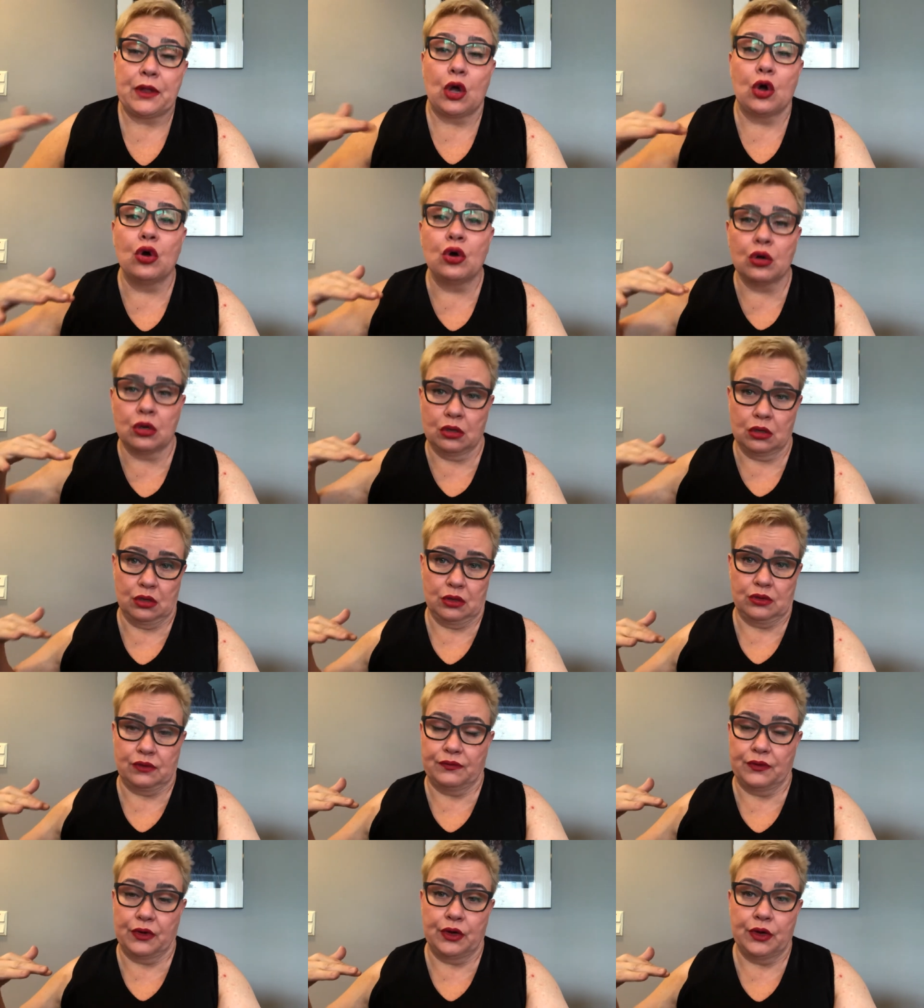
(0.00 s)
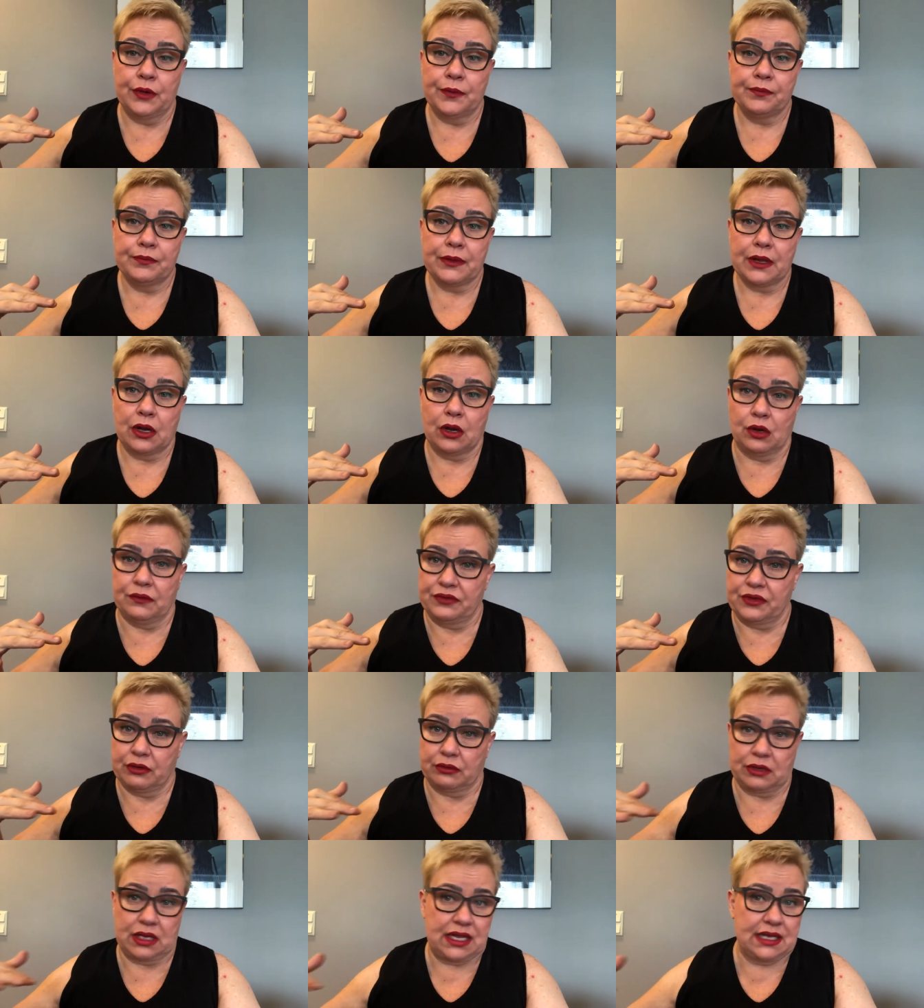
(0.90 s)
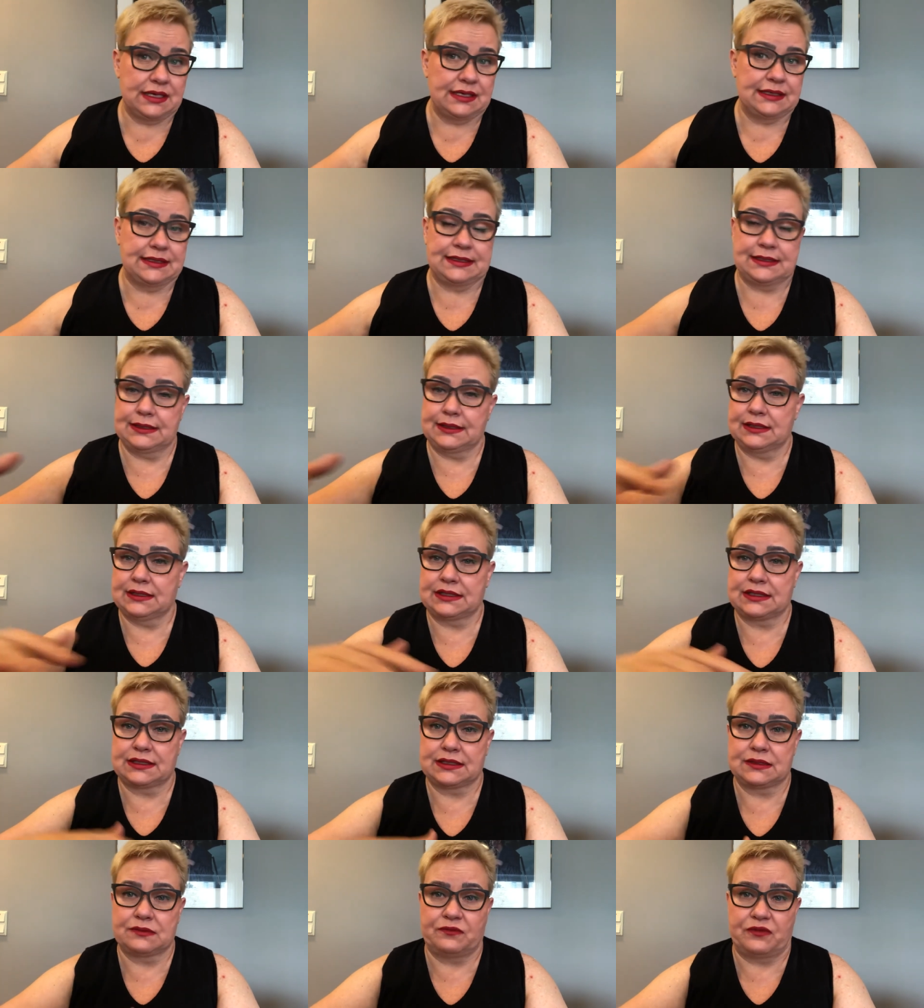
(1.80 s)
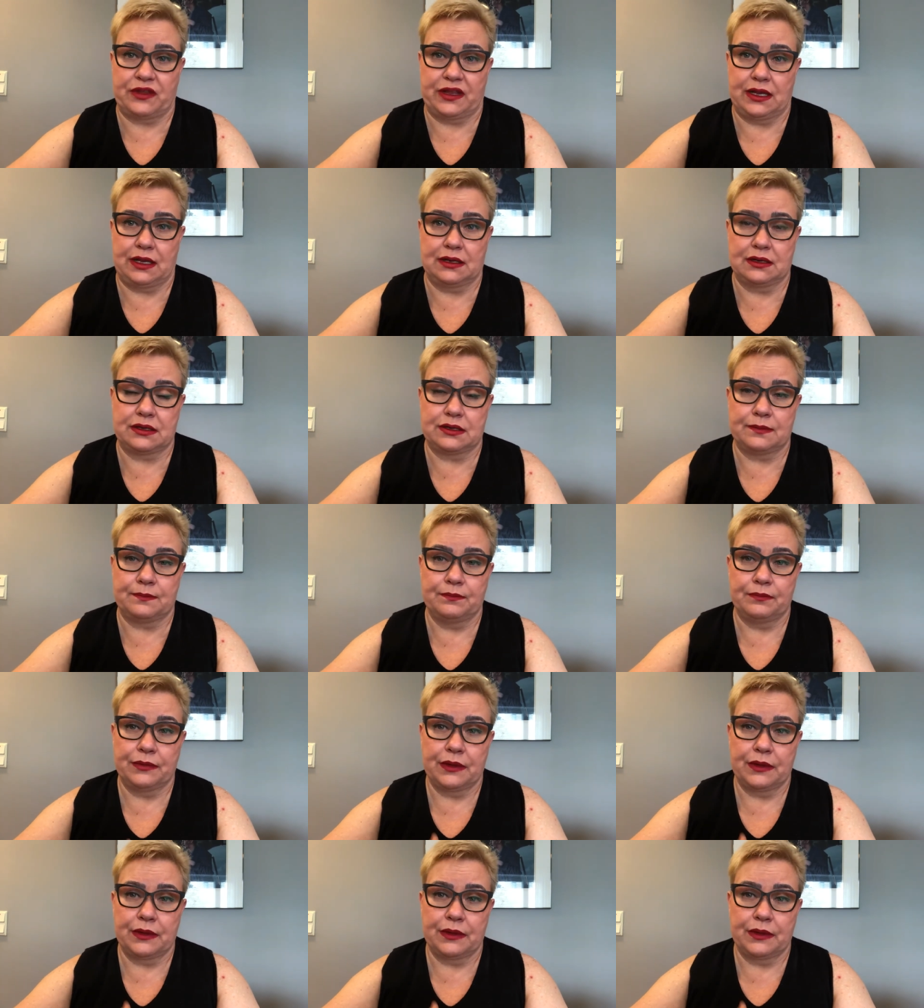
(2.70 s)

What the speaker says: all over of the rare disease field.